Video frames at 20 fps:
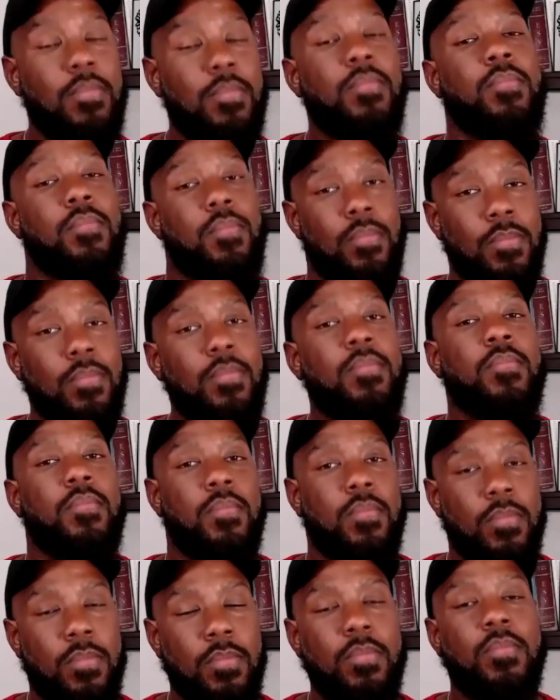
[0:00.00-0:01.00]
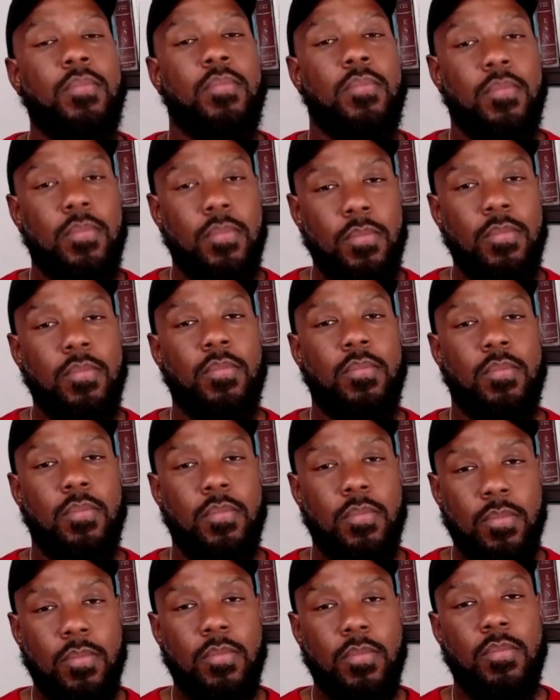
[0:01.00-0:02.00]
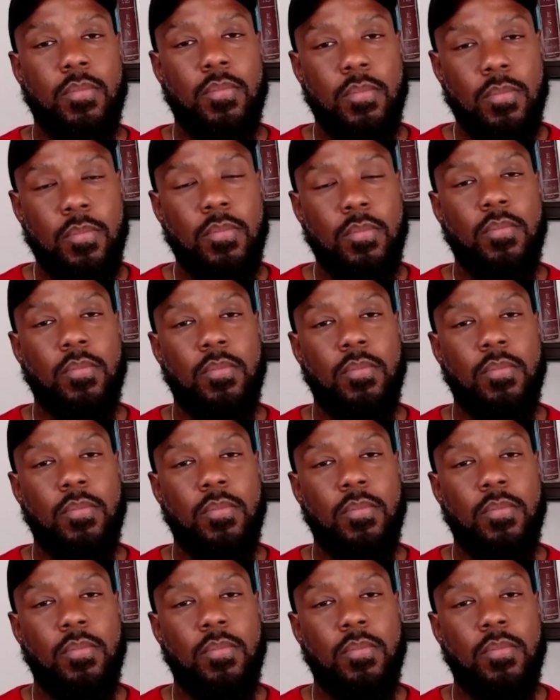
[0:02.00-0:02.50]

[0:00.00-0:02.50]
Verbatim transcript: I think that leads into um, the other thing I,